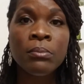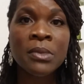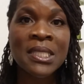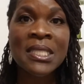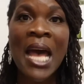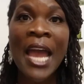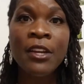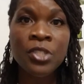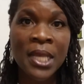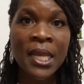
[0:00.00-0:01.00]

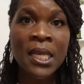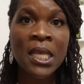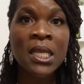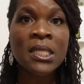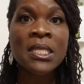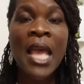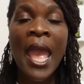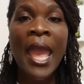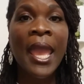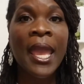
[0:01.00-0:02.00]
desires and needs,
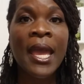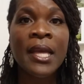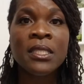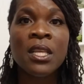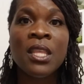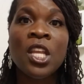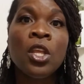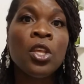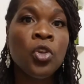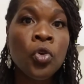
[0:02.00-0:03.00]
and then
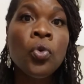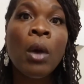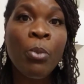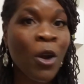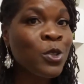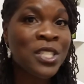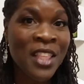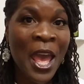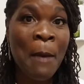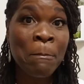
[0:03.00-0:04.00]
you approach
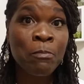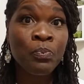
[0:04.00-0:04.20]
them.